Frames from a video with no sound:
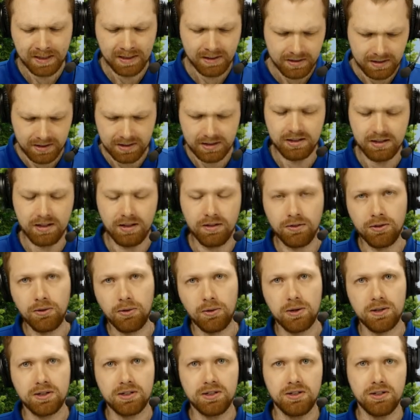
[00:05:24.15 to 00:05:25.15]
This, of
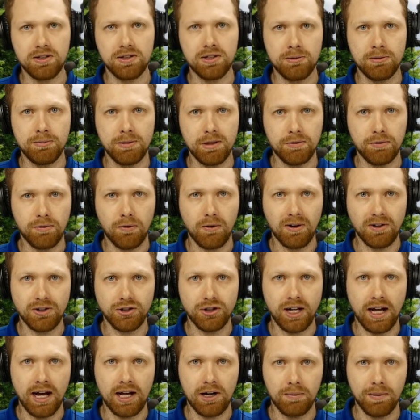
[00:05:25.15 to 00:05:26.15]
course, is going to be
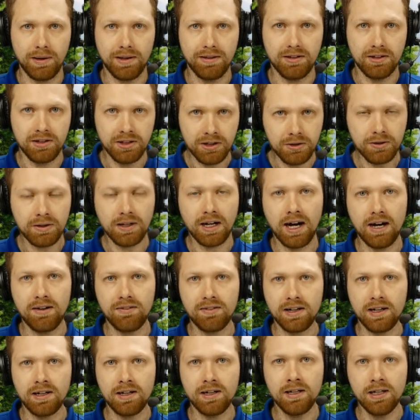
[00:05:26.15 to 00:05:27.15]
foreshadowing the new
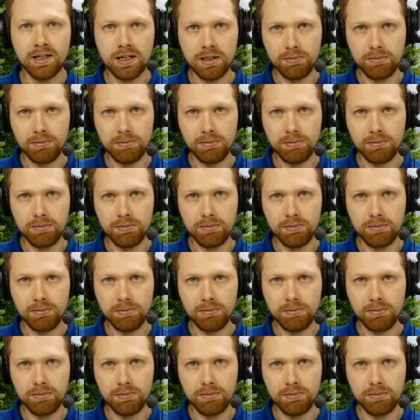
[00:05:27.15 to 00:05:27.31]
covenant,